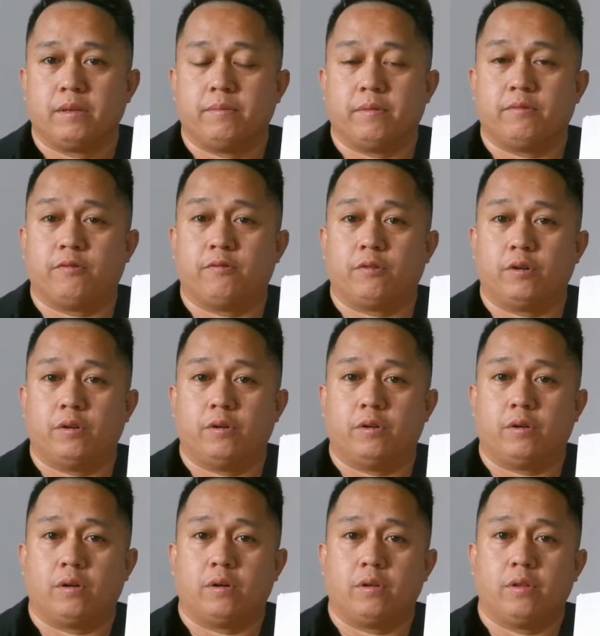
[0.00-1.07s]
But
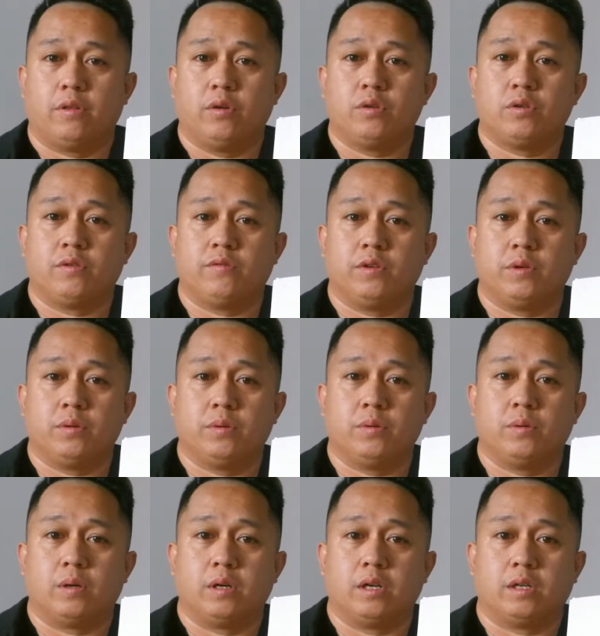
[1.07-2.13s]
for those of you
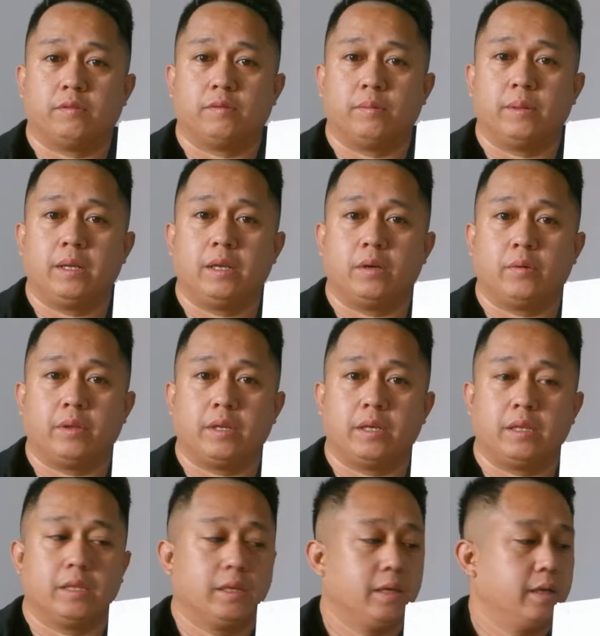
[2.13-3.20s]
who are not familiar with
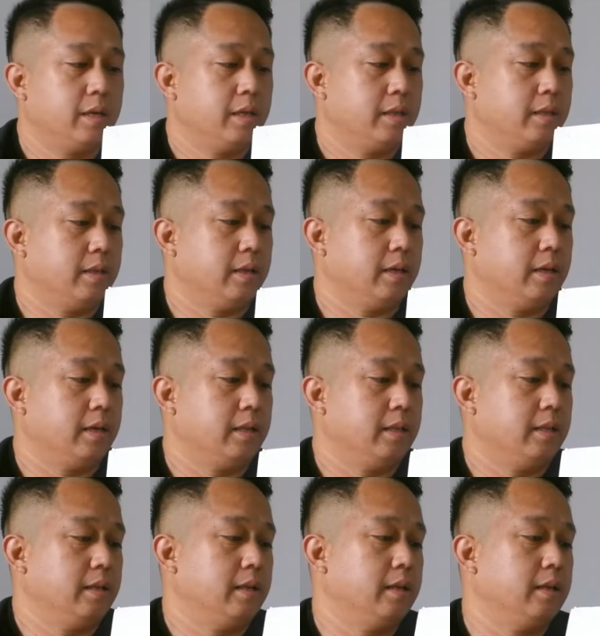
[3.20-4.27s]
it,
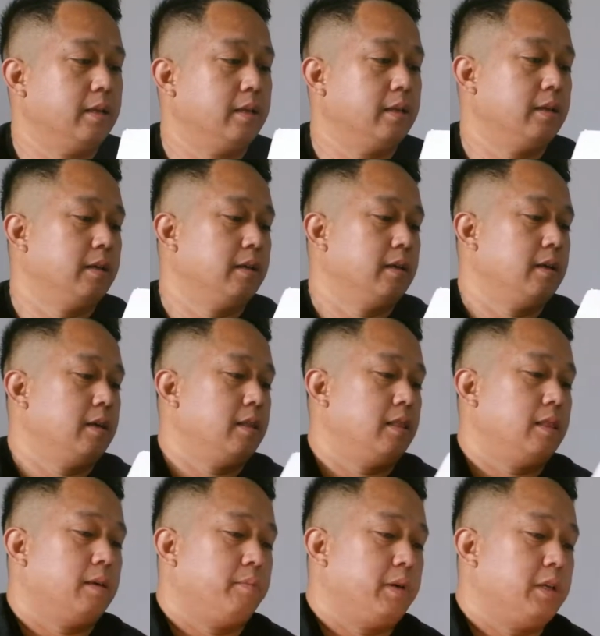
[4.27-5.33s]
then
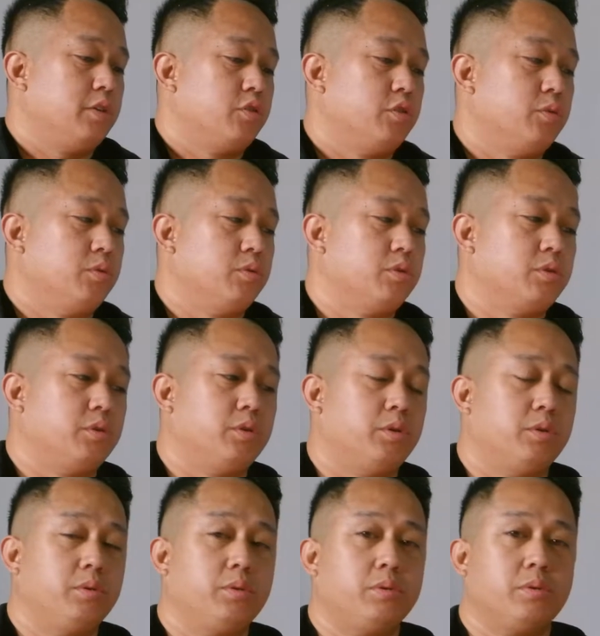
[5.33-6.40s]
let me introduce to
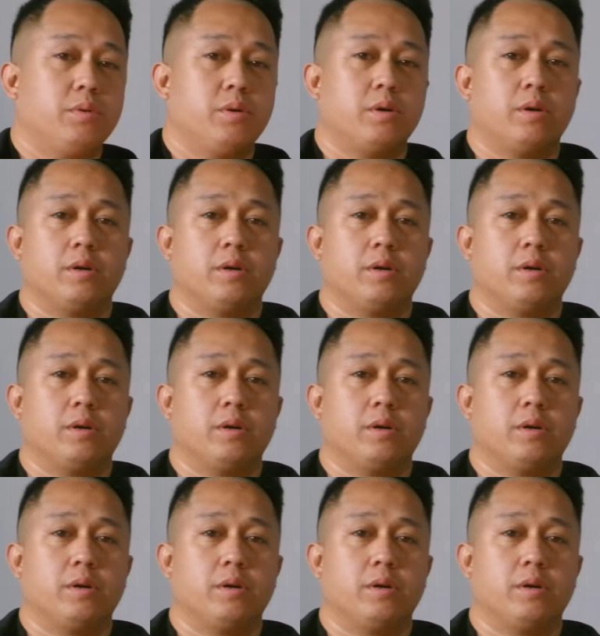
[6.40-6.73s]
you